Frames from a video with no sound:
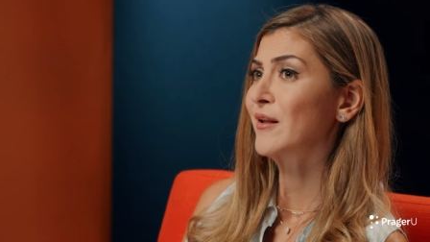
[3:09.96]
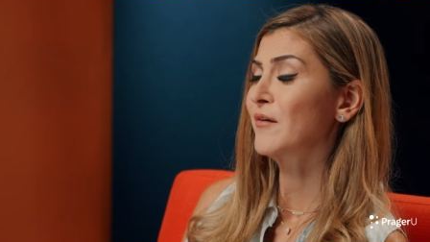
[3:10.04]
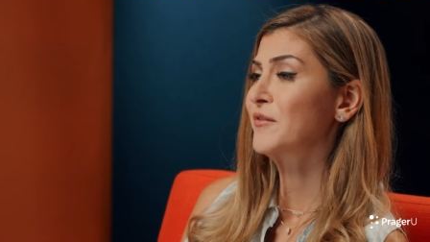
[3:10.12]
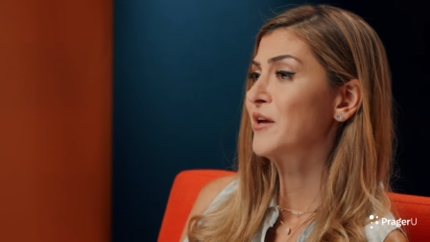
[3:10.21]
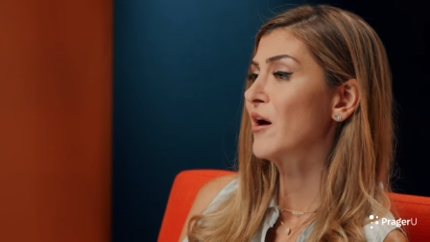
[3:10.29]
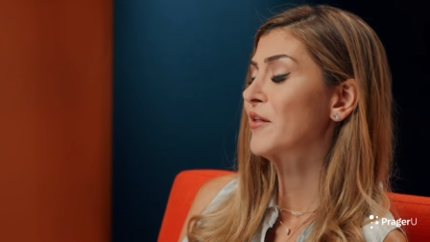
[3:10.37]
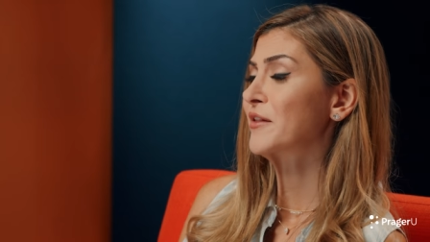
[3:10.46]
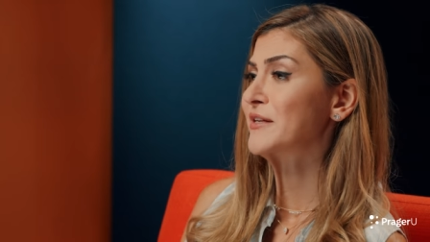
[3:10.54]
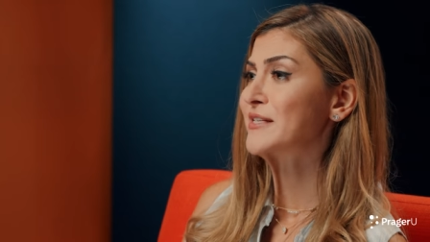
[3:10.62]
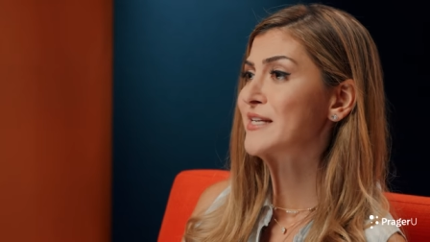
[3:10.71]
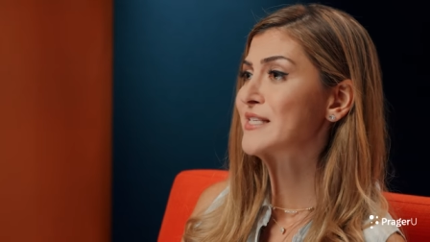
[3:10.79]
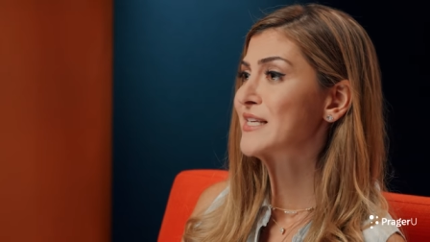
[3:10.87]
I loved the
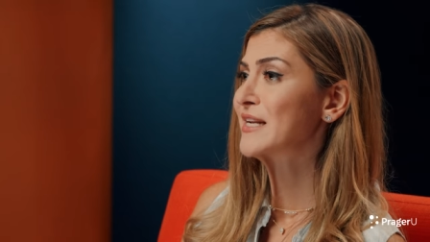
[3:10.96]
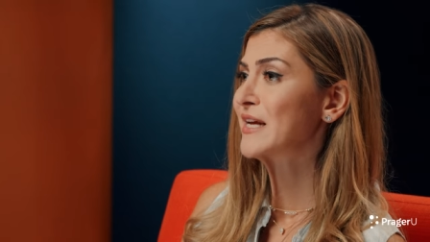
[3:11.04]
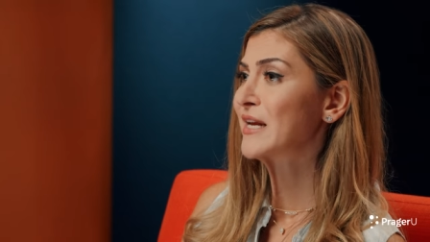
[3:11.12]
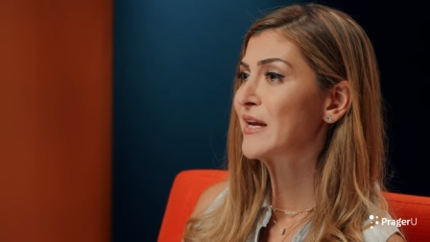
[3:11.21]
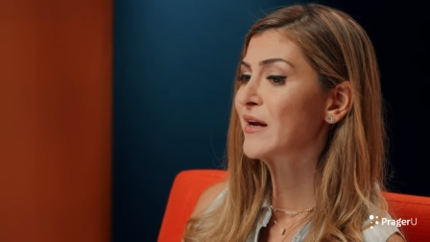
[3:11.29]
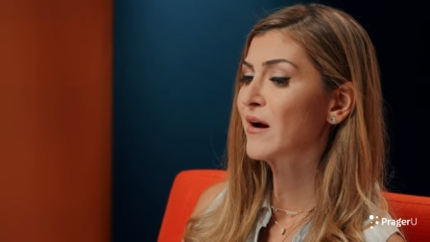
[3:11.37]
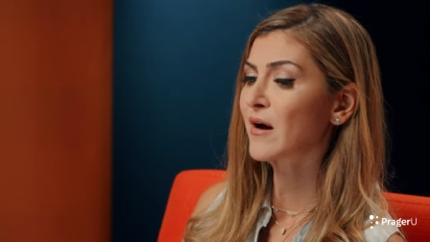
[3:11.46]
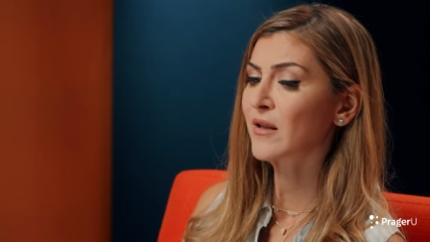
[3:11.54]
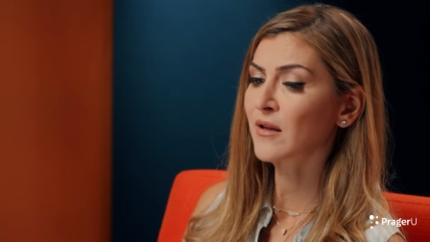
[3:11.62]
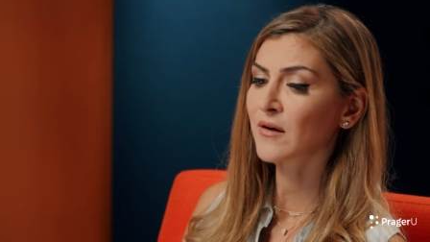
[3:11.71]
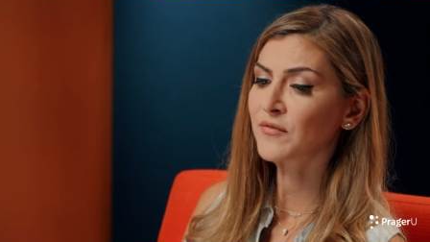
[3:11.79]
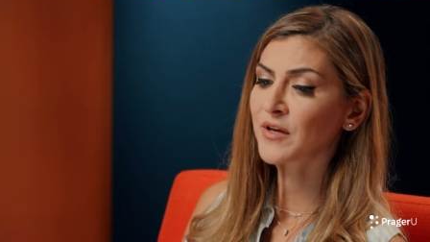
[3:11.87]
authenticity.
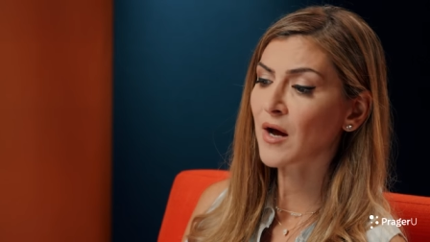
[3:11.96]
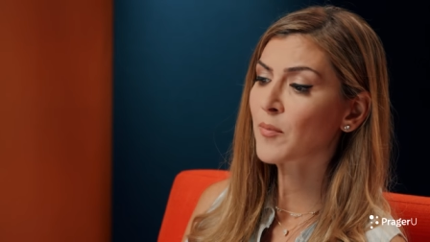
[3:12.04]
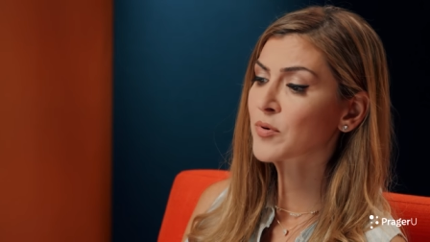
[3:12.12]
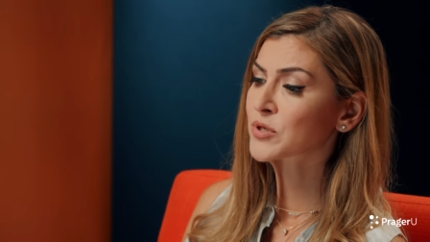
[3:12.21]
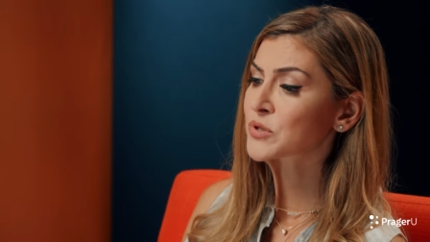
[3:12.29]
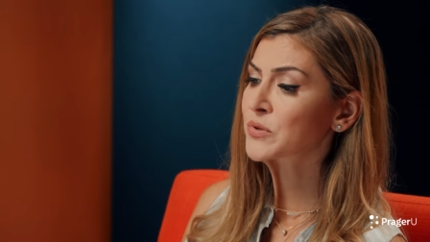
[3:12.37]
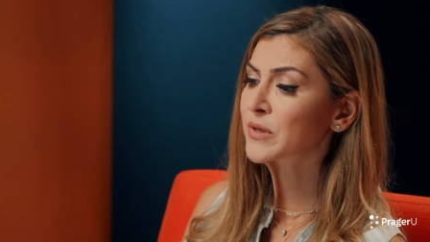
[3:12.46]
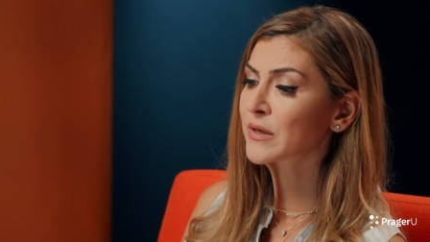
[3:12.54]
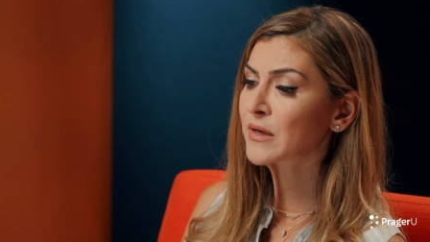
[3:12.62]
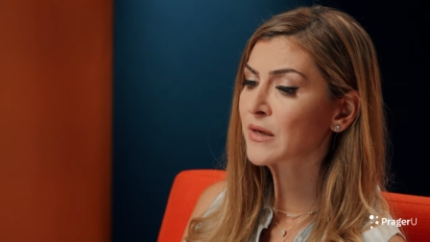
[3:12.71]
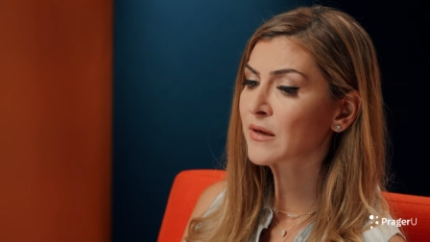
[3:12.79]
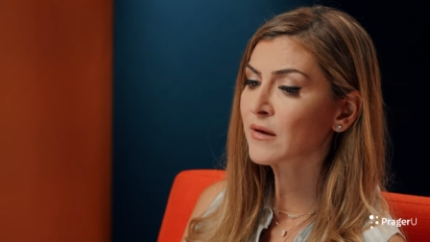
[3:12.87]
I loved the
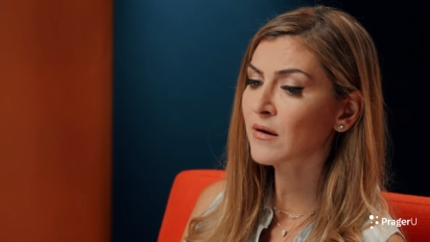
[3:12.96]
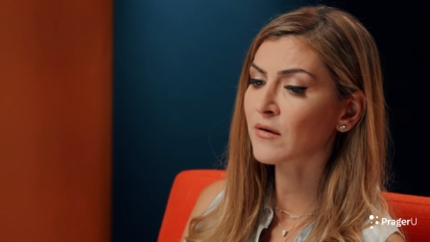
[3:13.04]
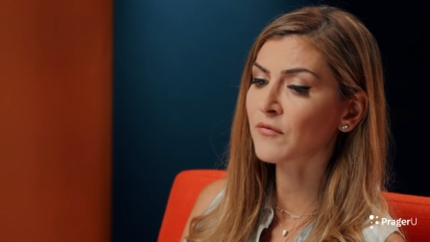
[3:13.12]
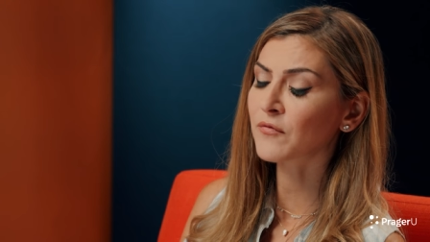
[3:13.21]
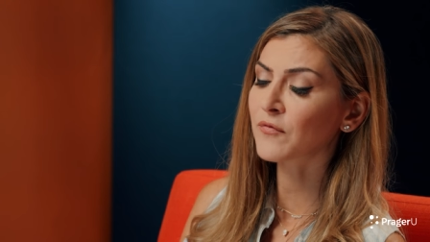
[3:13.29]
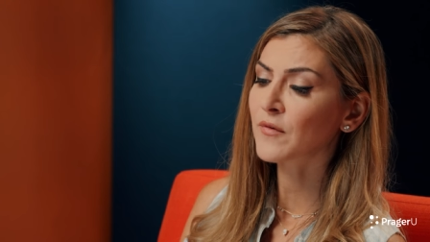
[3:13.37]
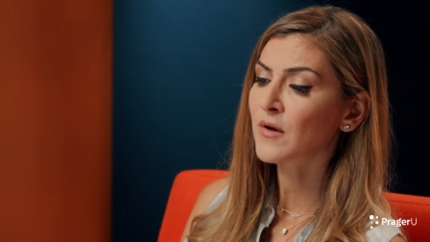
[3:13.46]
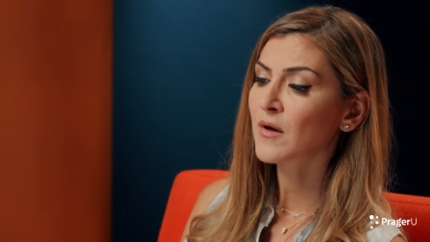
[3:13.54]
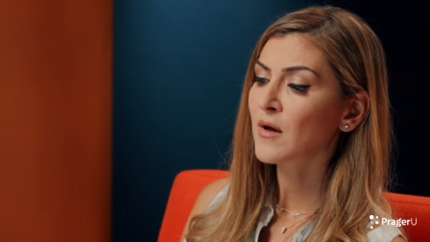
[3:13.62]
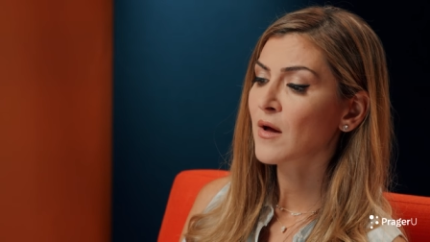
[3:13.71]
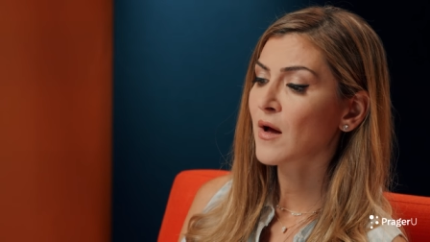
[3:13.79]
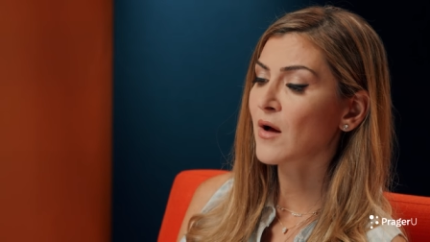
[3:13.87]
opportunity of
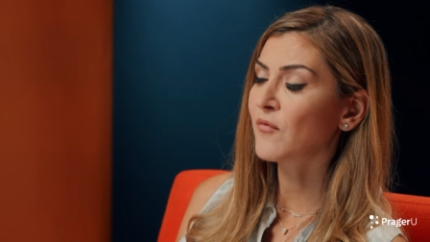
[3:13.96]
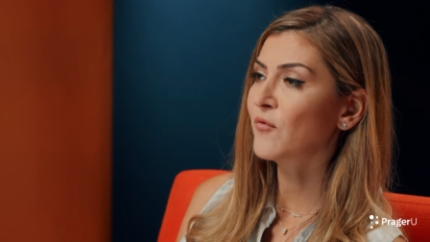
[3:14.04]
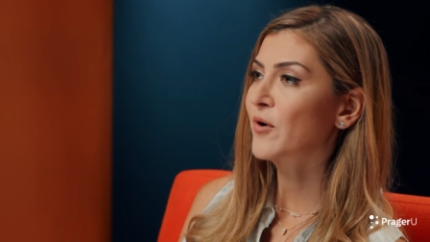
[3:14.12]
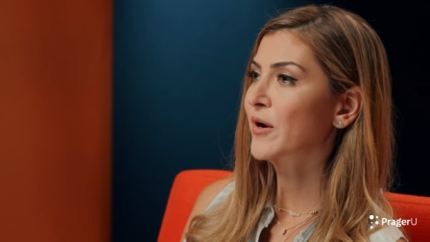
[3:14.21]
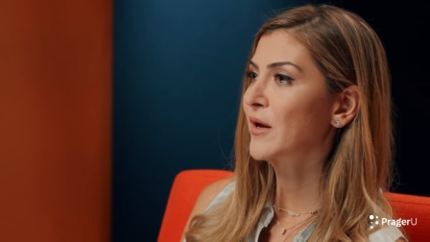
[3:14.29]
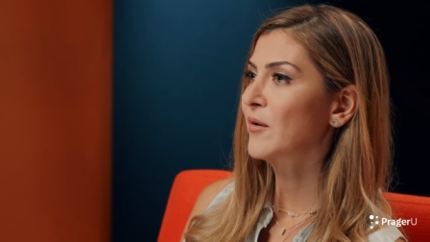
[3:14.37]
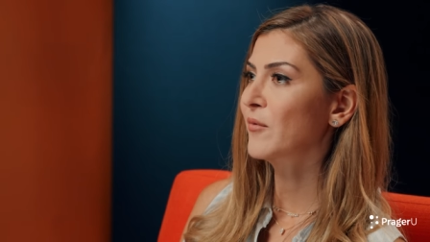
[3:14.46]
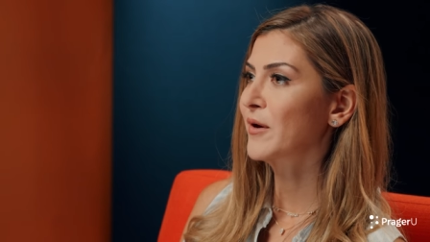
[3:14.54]
working